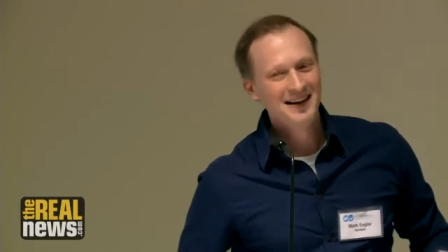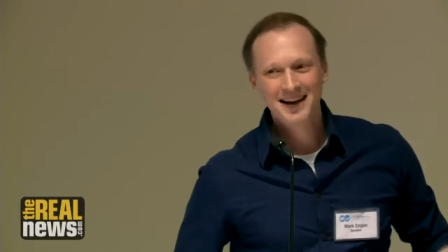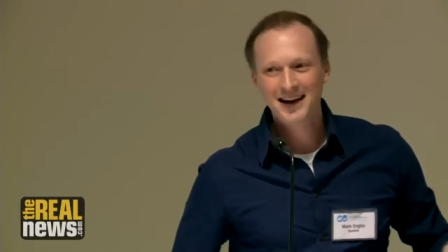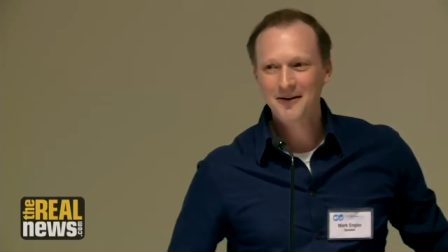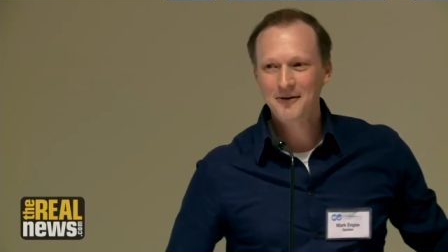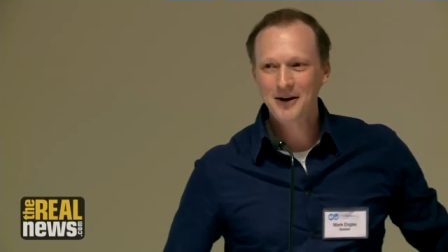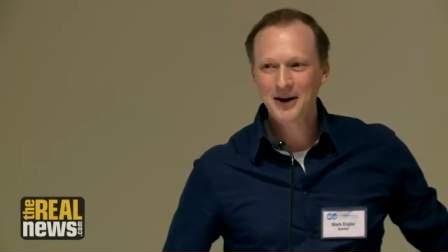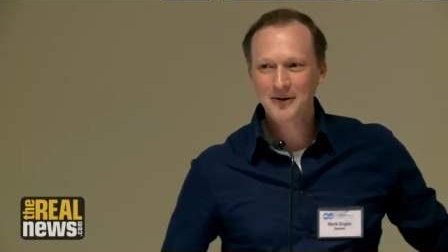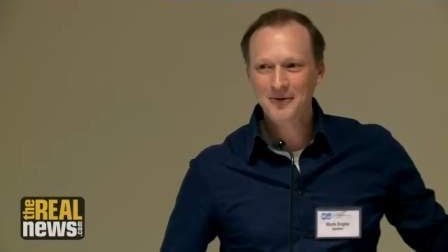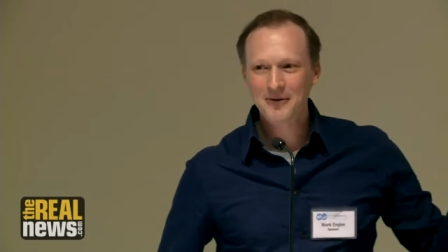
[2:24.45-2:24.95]
I
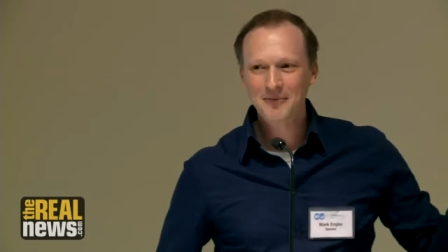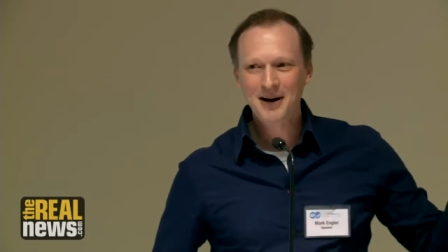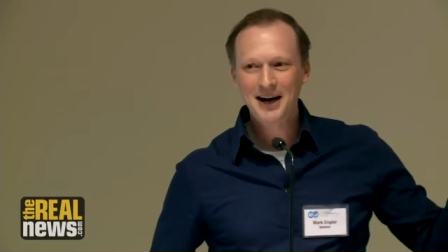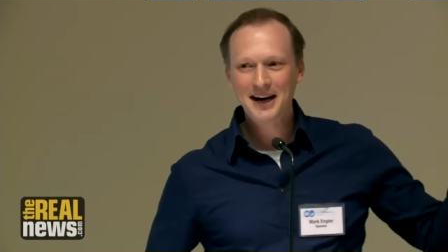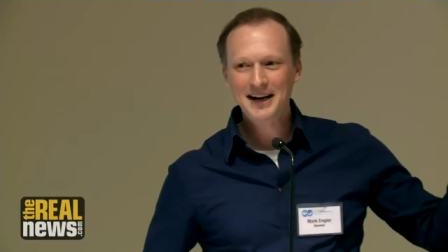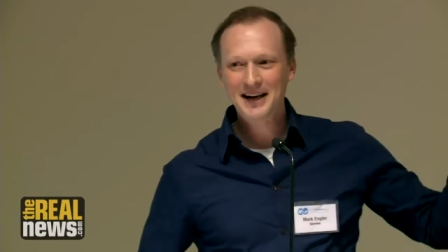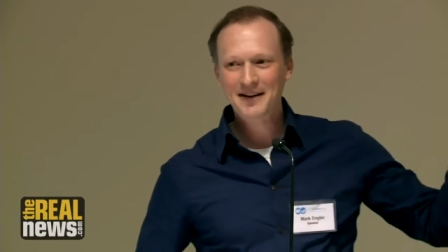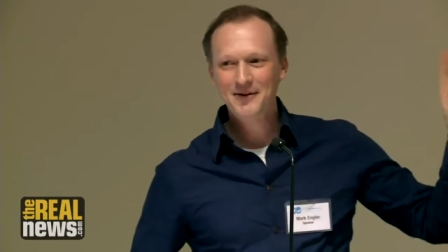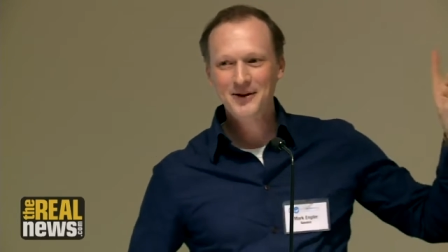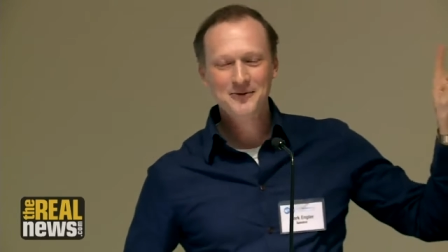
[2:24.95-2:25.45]
want to
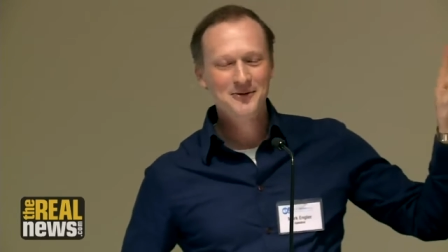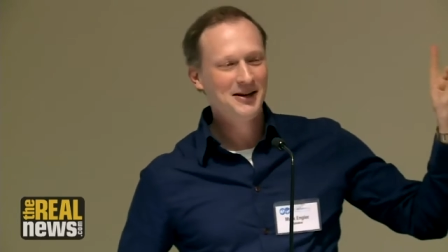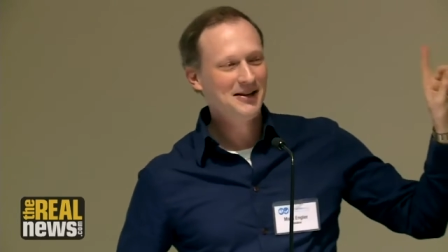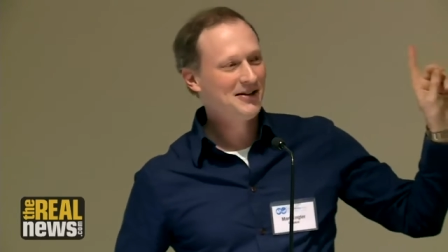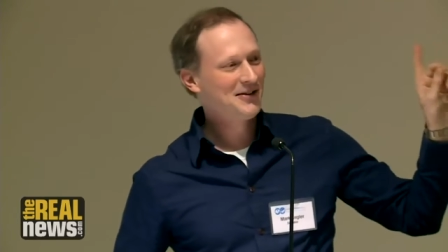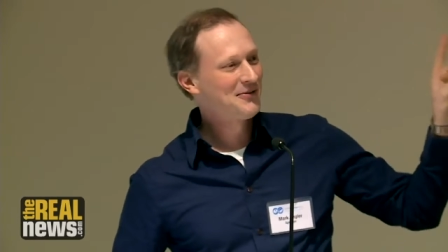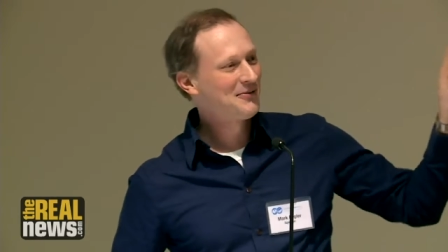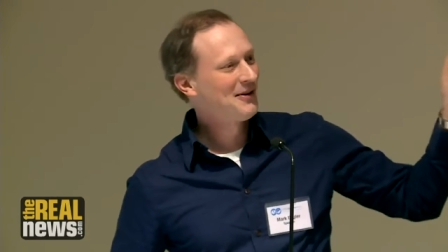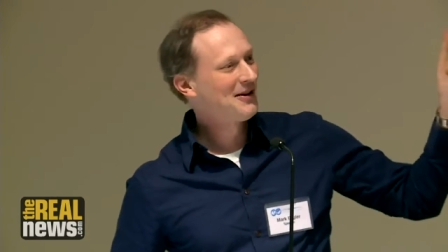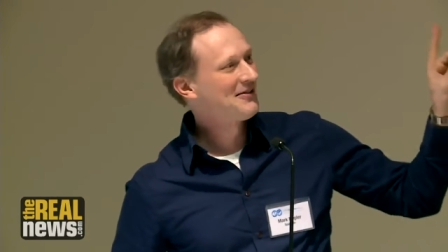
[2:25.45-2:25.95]
remind everyone
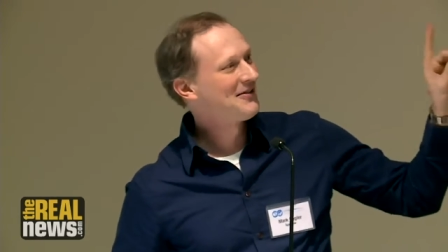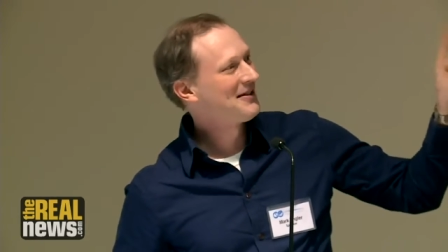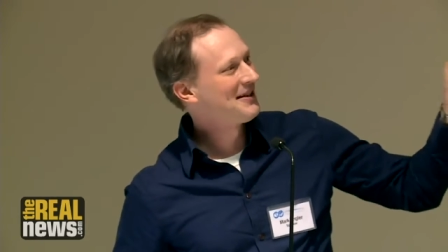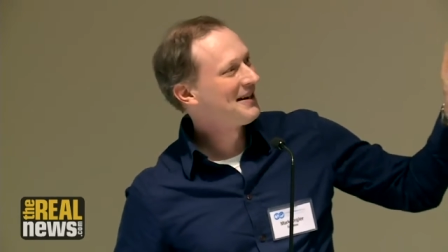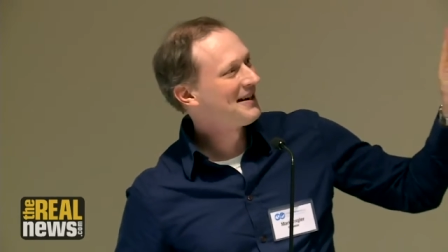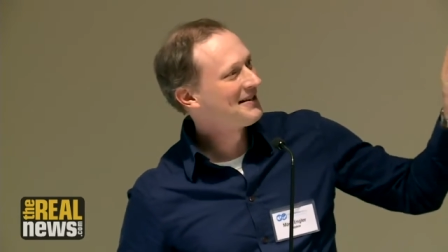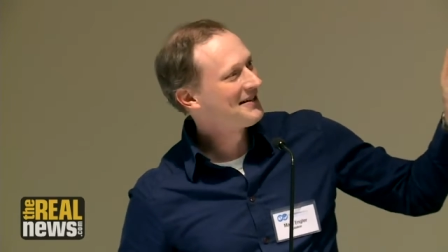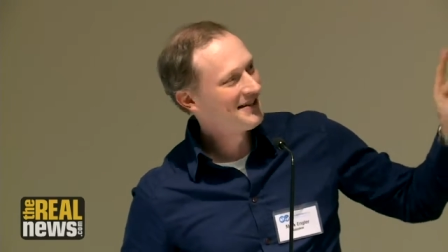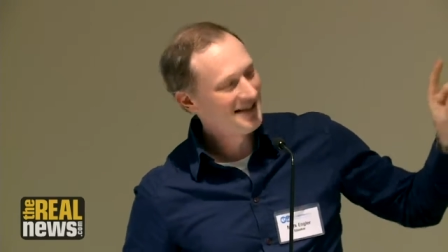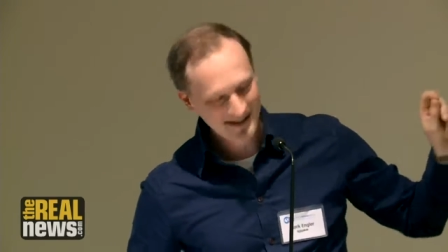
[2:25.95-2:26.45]
this was the
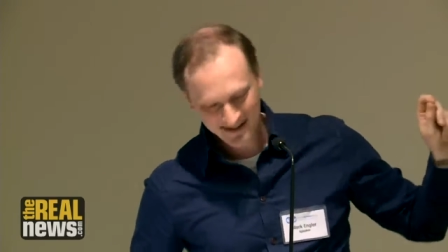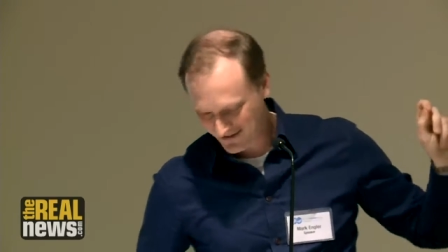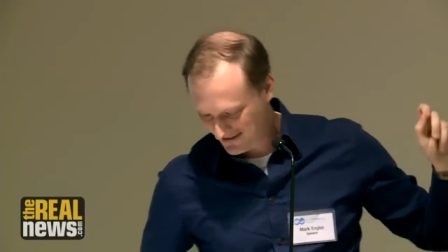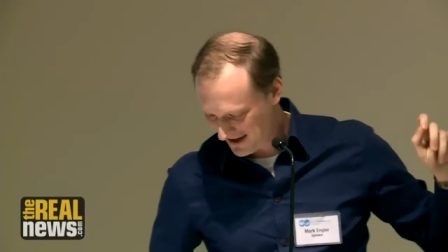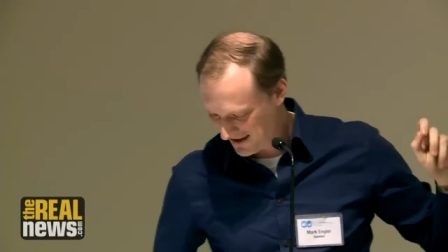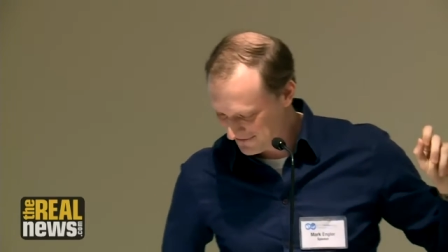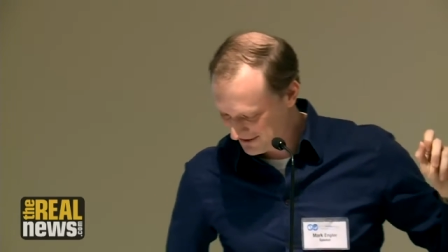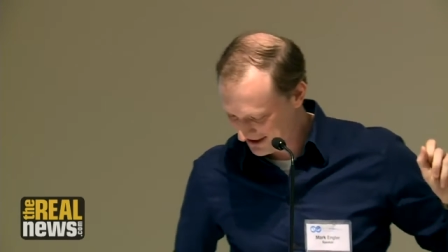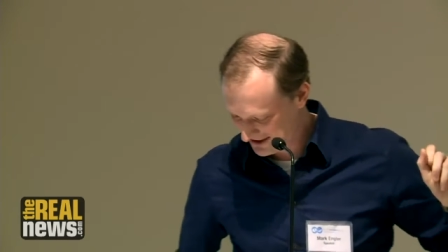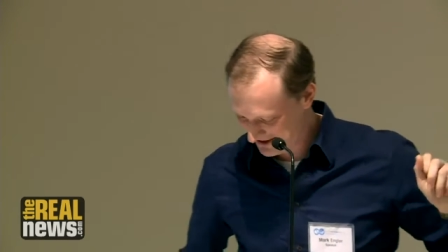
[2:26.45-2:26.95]

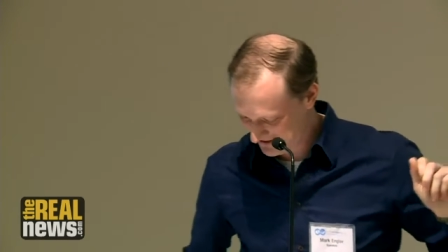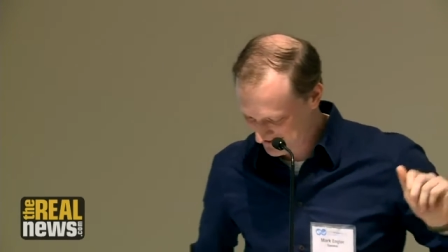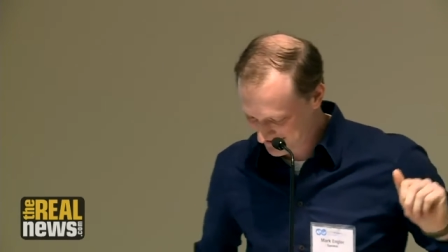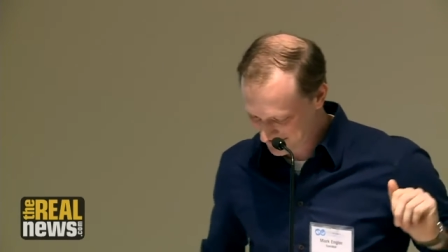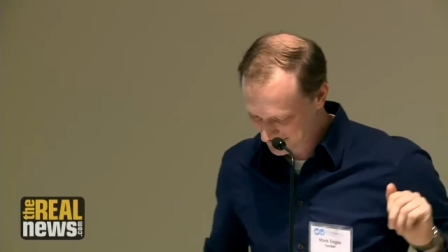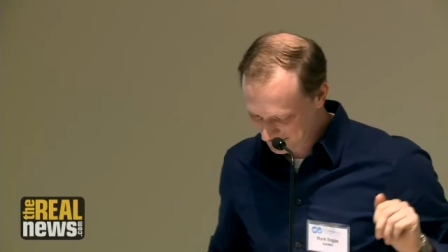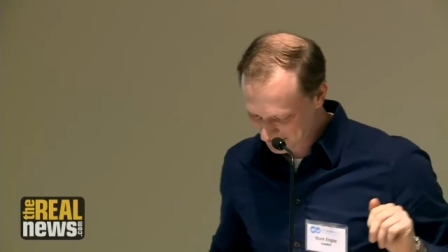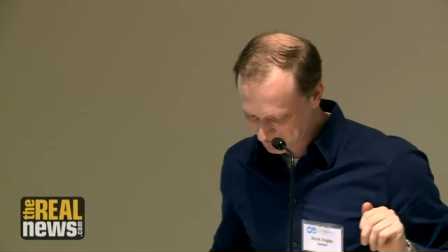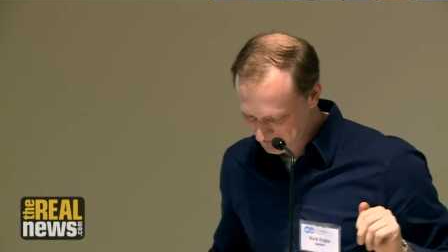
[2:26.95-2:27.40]
1970s.